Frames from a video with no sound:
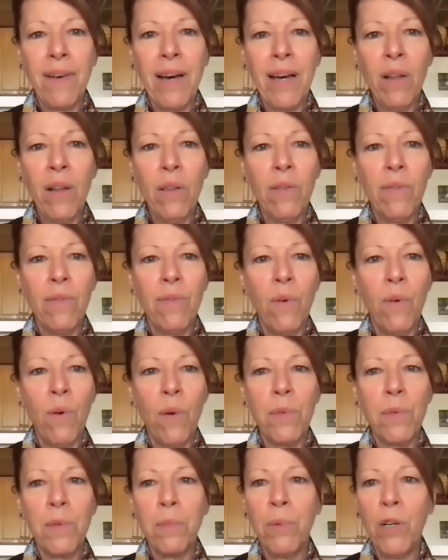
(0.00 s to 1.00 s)
I've got all the
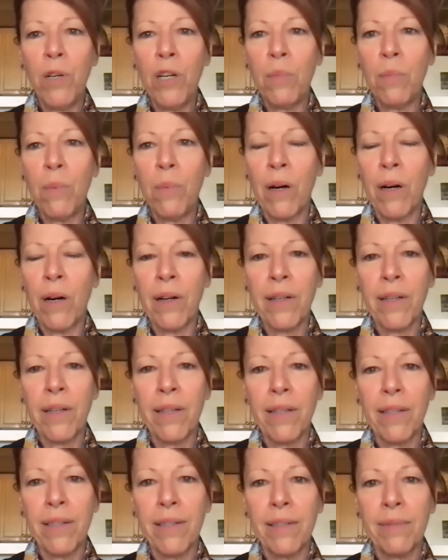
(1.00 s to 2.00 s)
forms
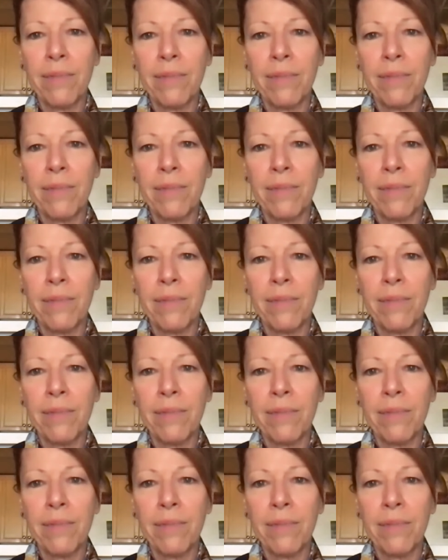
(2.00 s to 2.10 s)
bookmarked.